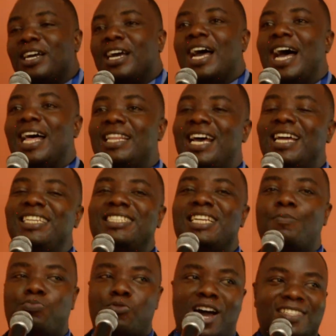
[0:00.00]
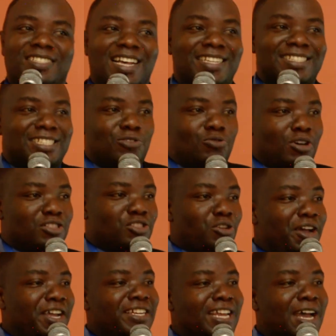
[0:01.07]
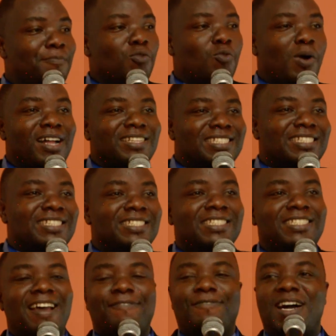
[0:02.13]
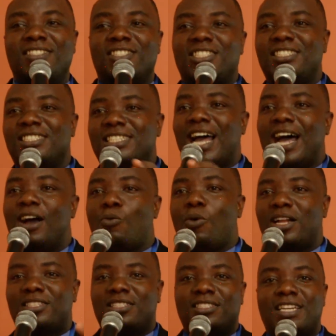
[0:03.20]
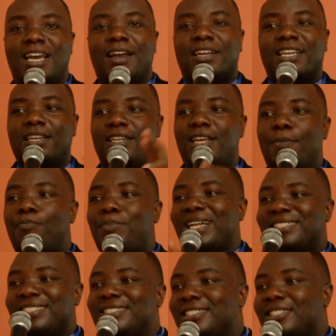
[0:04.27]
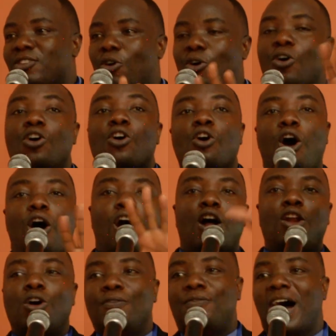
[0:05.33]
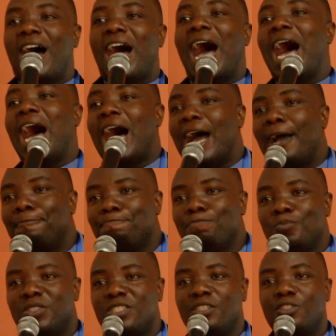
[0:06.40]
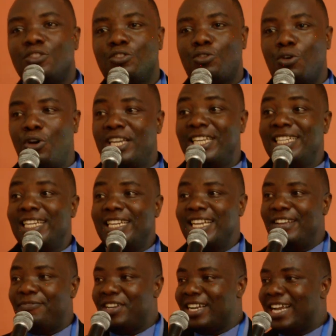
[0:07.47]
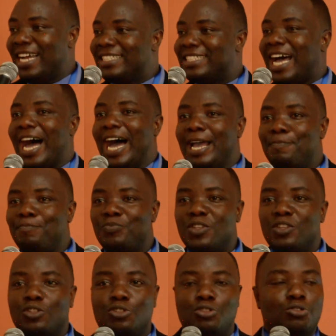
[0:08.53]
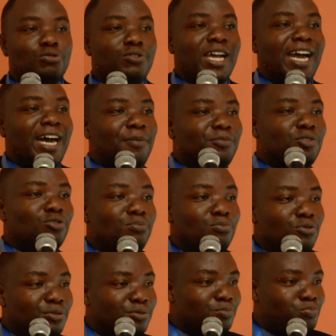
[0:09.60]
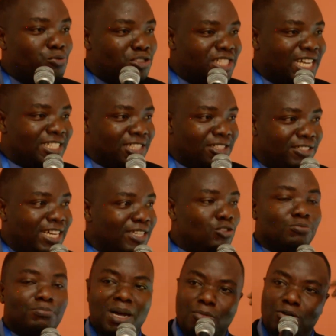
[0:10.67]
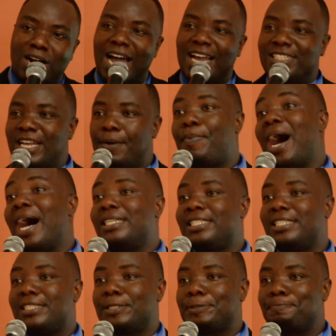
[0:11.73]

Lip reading: And then in the process, he was showing them what the functions, what the buttons all over are. So he didn't even get time to help to push the children to memorize the parts.